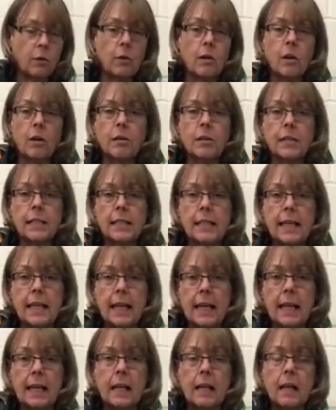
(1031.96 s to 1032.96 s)
garland so you
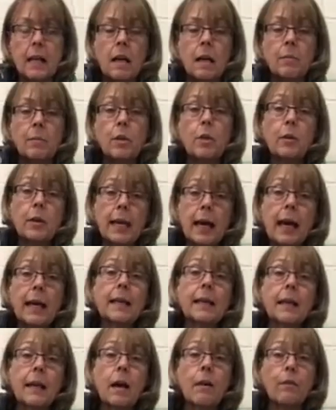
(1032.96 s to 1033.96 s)
can't see it.
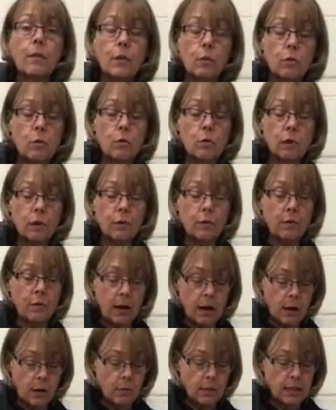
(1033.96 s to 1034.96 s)
You can cover
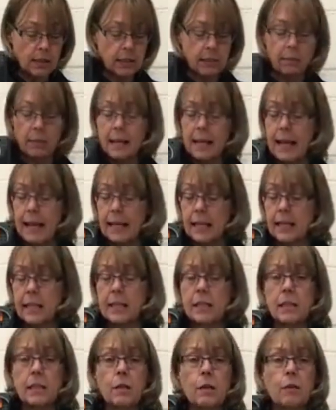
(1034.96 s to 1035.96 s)
the water file with
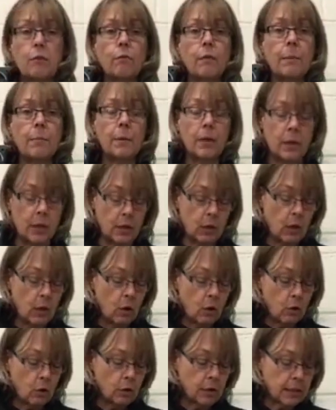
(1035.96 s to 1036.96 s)
some lace
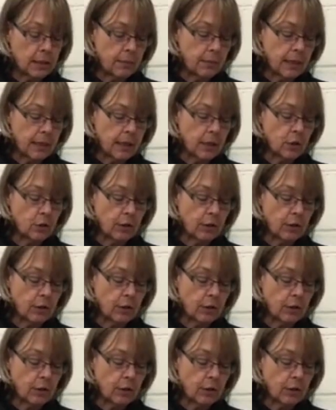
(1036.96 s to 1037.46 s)
ribbon